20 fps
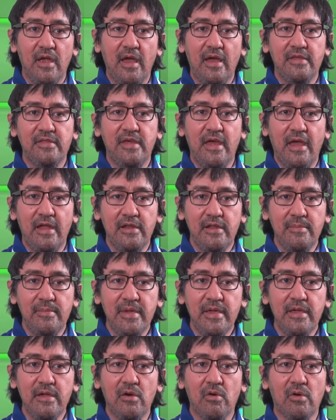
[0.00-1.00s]
and the
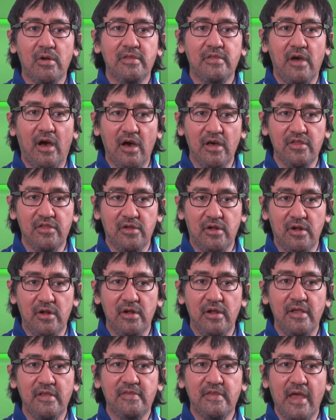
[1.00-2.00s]
enemy or the
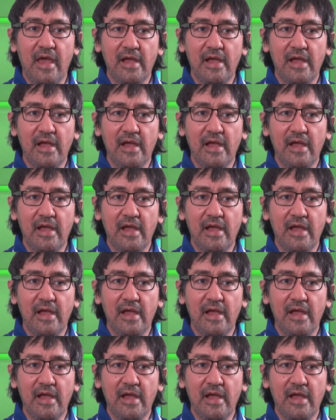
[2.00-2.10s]
other is